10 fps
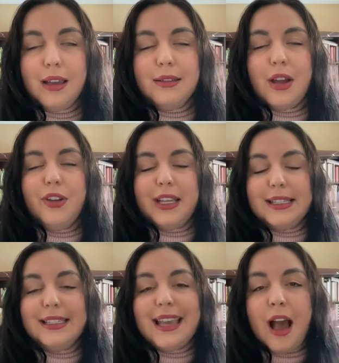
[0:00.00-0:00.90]
Now you
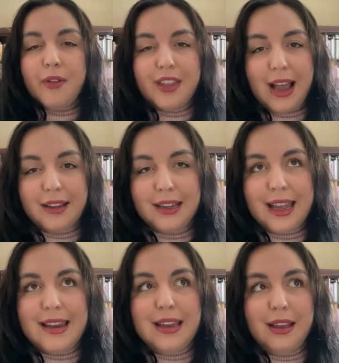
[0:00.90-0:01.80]
can see how that
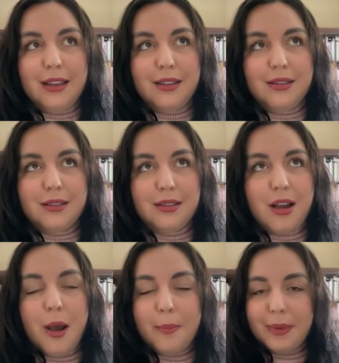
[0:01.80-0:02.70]
can
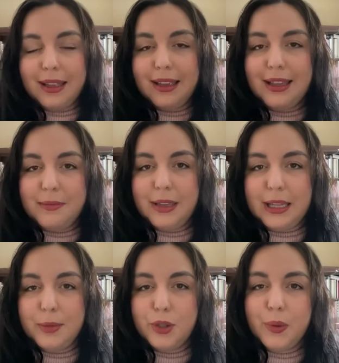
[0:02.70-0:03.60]
come
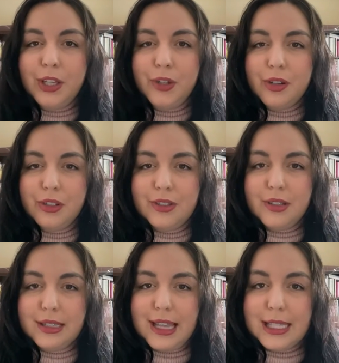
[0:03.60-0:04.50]
in between you and your
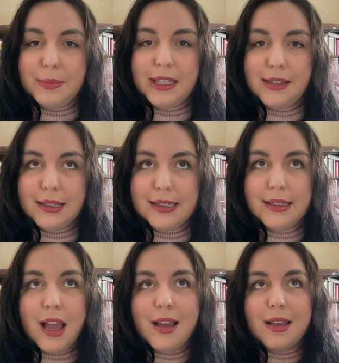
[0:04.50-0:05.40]
success,
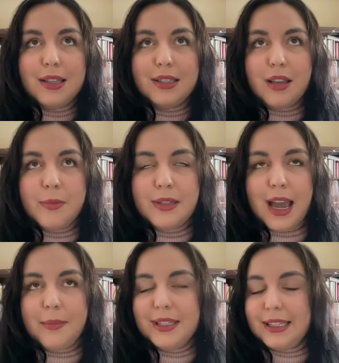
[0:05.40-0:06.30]
because
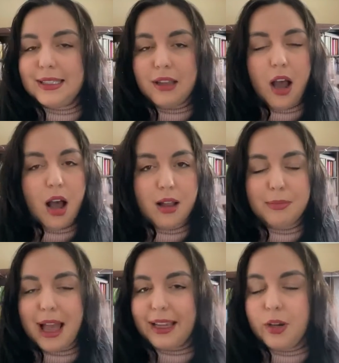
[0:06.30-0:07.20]
sometimes it's not all
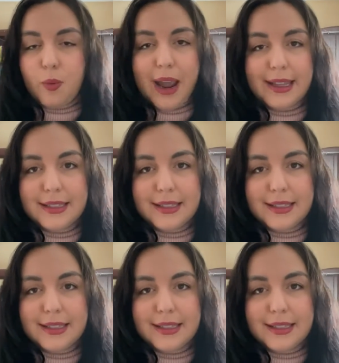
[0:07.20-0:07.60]
black and white.